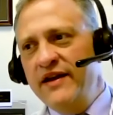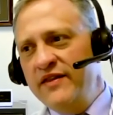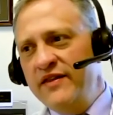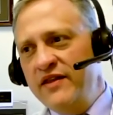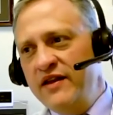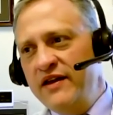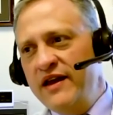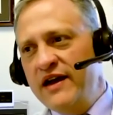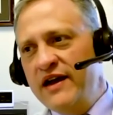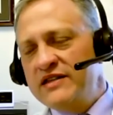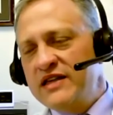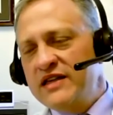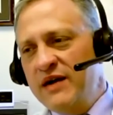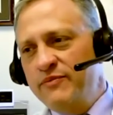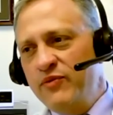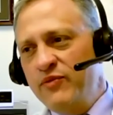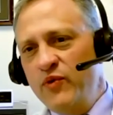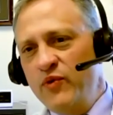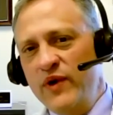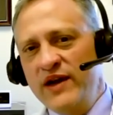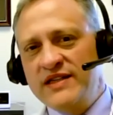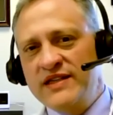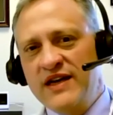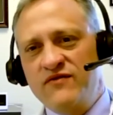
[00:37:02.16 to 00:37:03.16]
the next couple
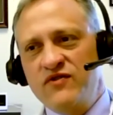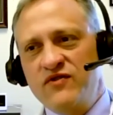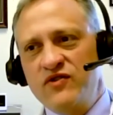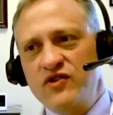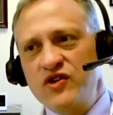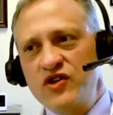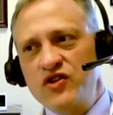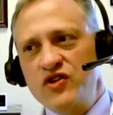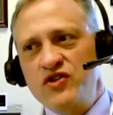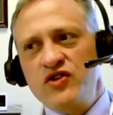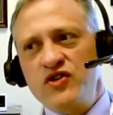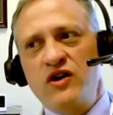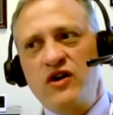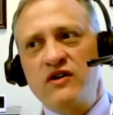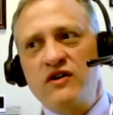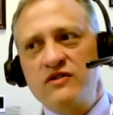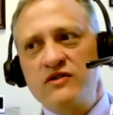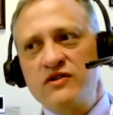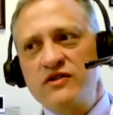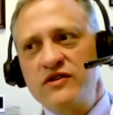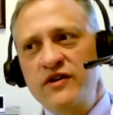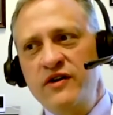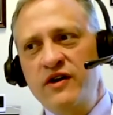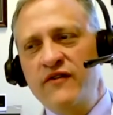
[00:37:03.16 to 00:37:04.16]
of weeks after
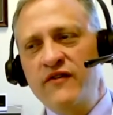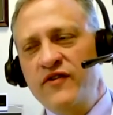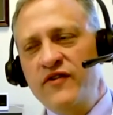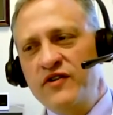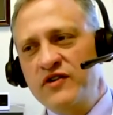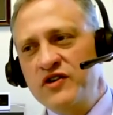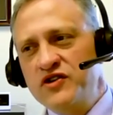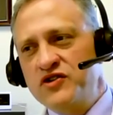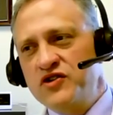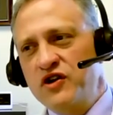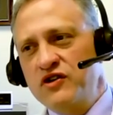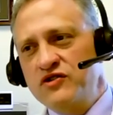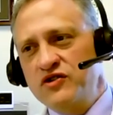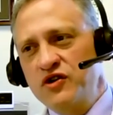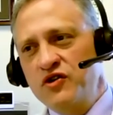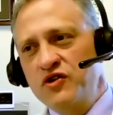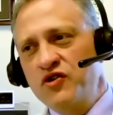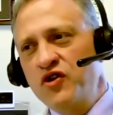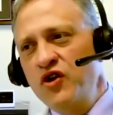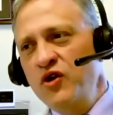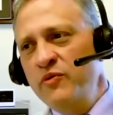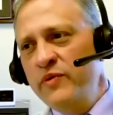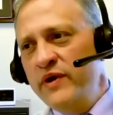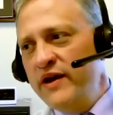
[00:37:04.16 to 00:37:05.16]
discharge. If you're discharged on
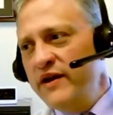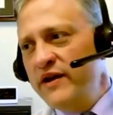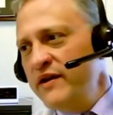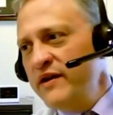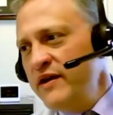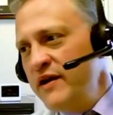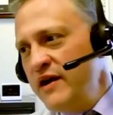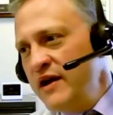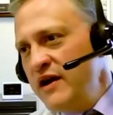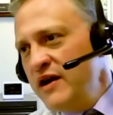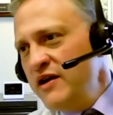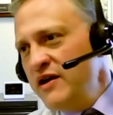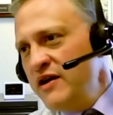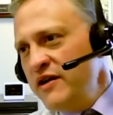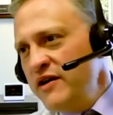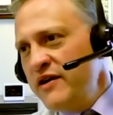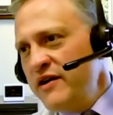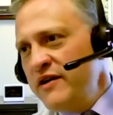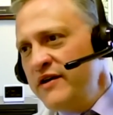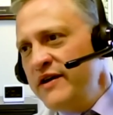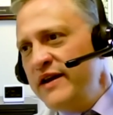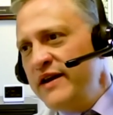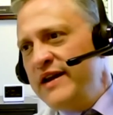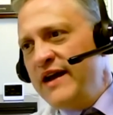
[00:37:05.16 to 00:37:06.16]
Coumadin, you're
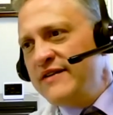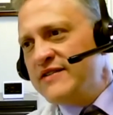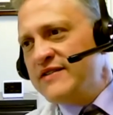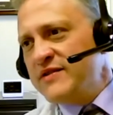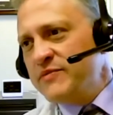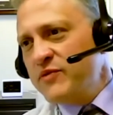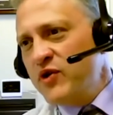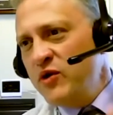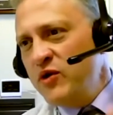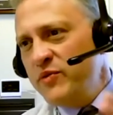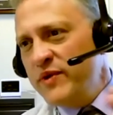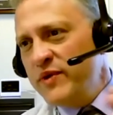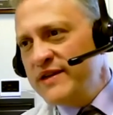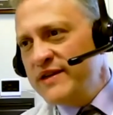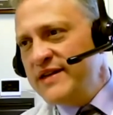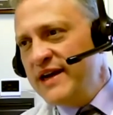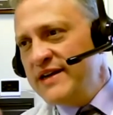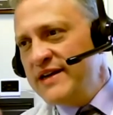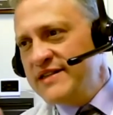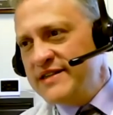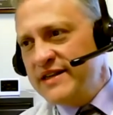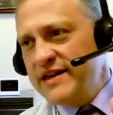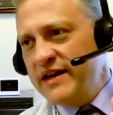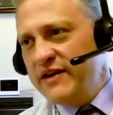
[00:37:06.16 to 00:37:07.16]
going to need to have some Coumadin
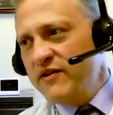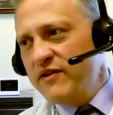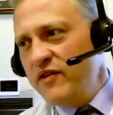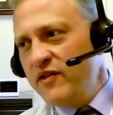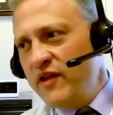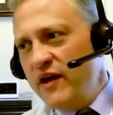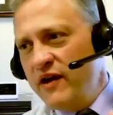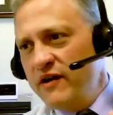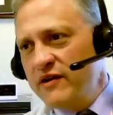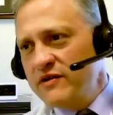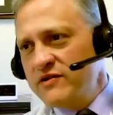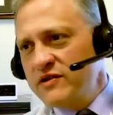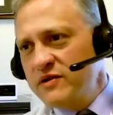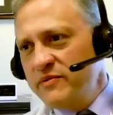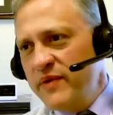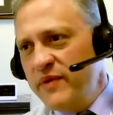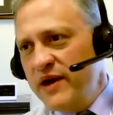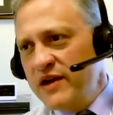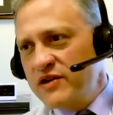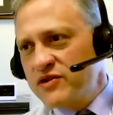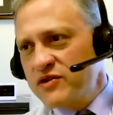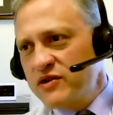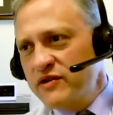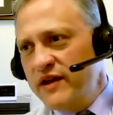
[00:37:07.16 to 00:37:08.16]
testing here and there to
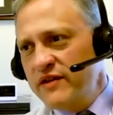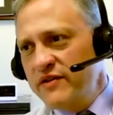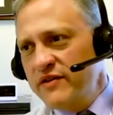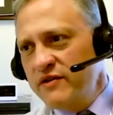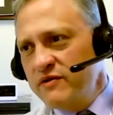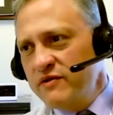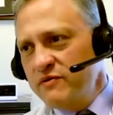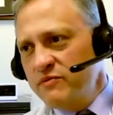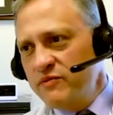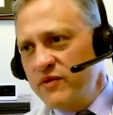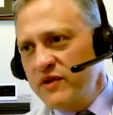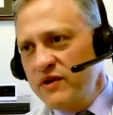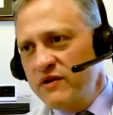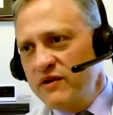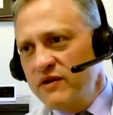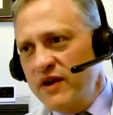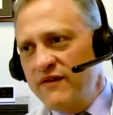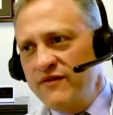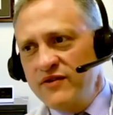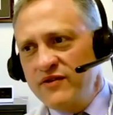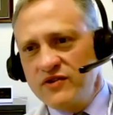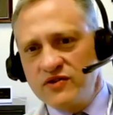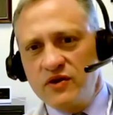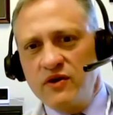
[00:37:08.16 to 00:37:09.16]
make sure that your
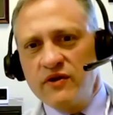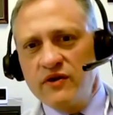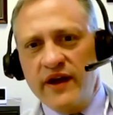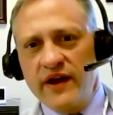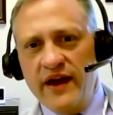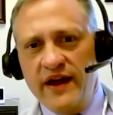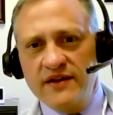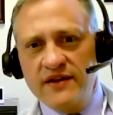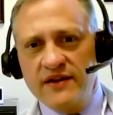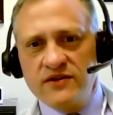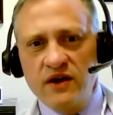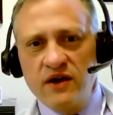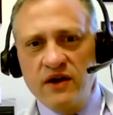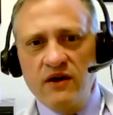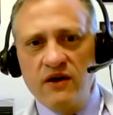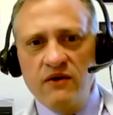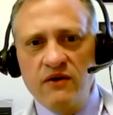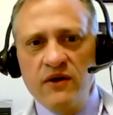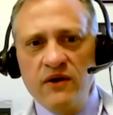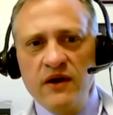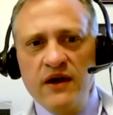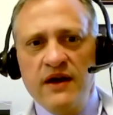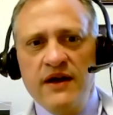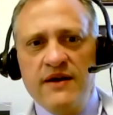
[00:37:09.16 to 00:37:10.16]
levels are okay. So
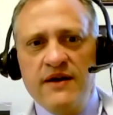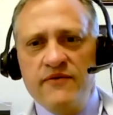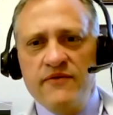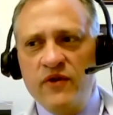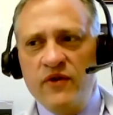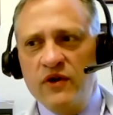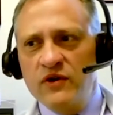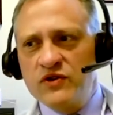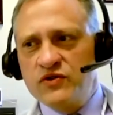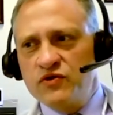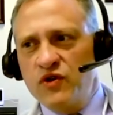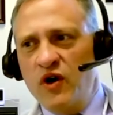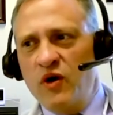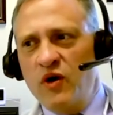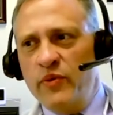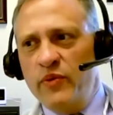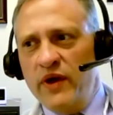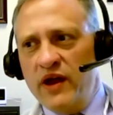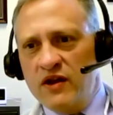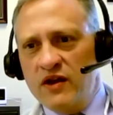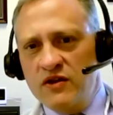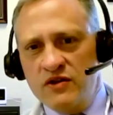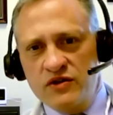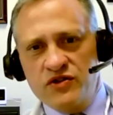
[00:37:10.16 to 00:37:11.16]
those will all
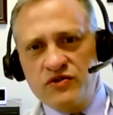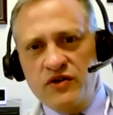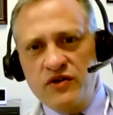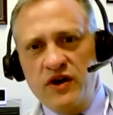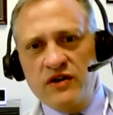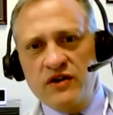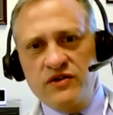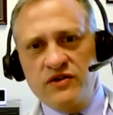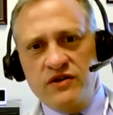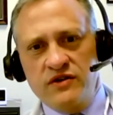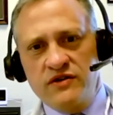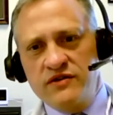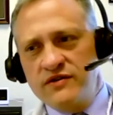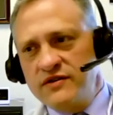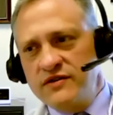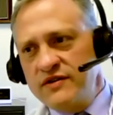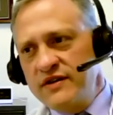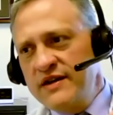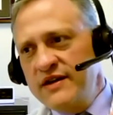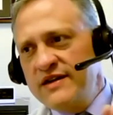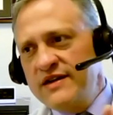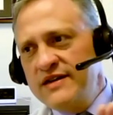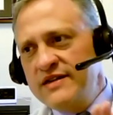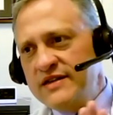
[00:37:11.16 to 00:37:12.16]
be on your instructions.
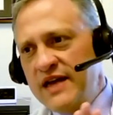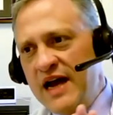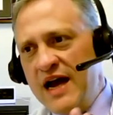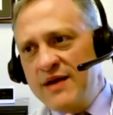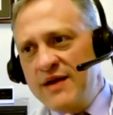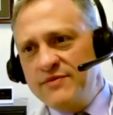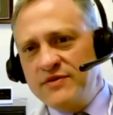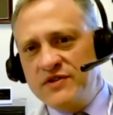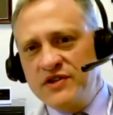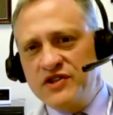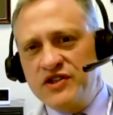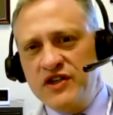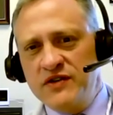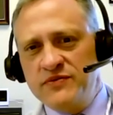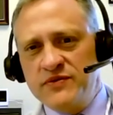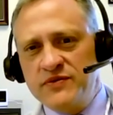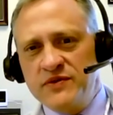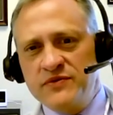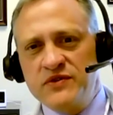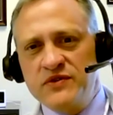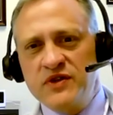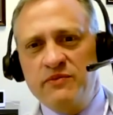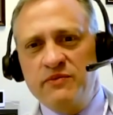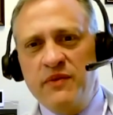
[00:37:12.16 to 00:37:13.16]
Signs and
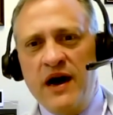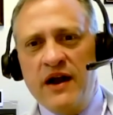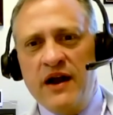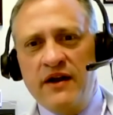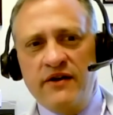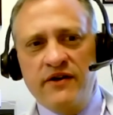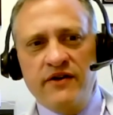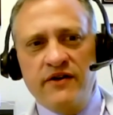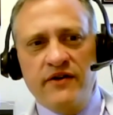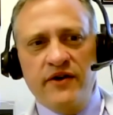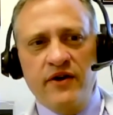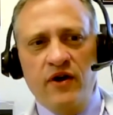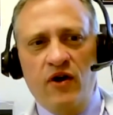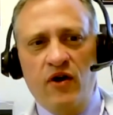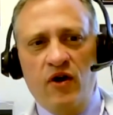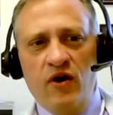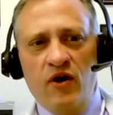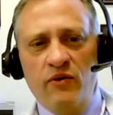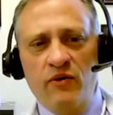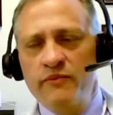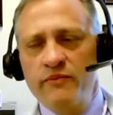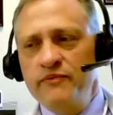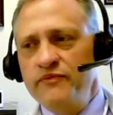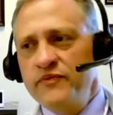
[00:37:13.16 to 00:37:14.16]
symptoms to monitor at home.